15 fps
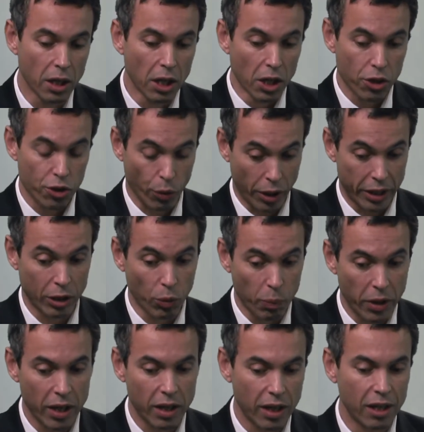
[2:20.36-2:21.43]
So it will
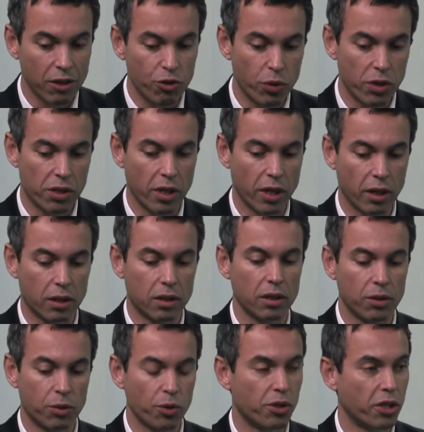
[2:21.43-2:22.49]
be interesting
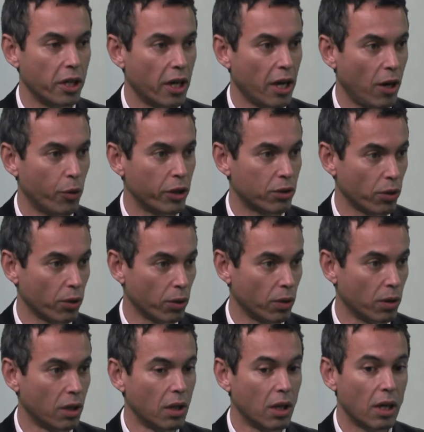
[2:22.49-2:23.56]
to see how it all
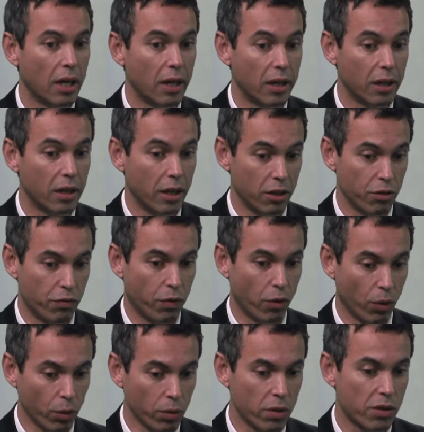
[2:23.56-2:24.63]

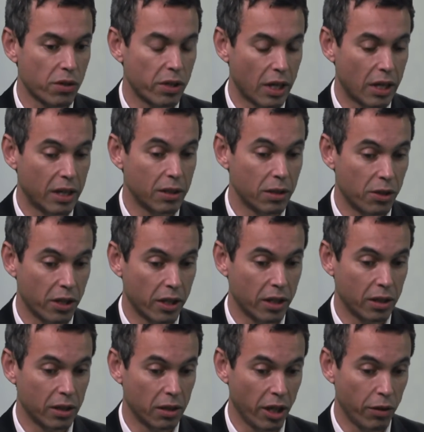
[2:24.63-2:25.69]
unfolds, and
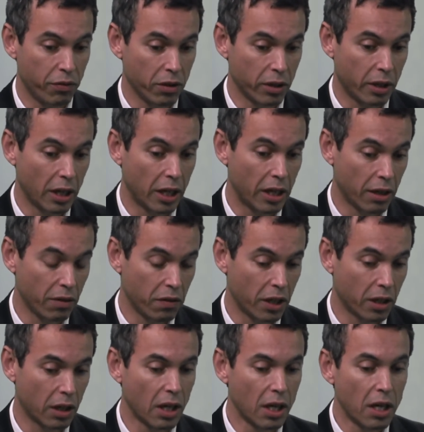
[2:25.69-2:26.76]
definitely I
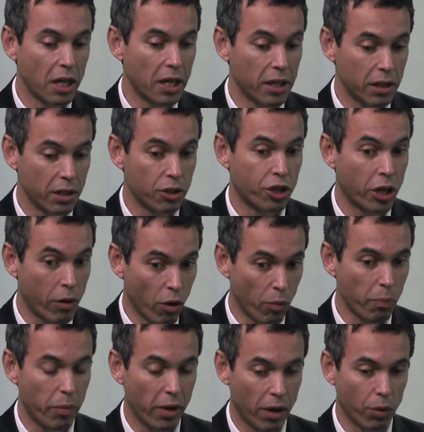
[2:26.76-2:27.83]
think Jerome
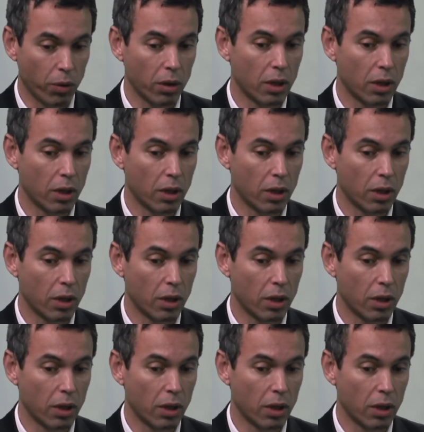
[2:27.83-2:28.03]
Powell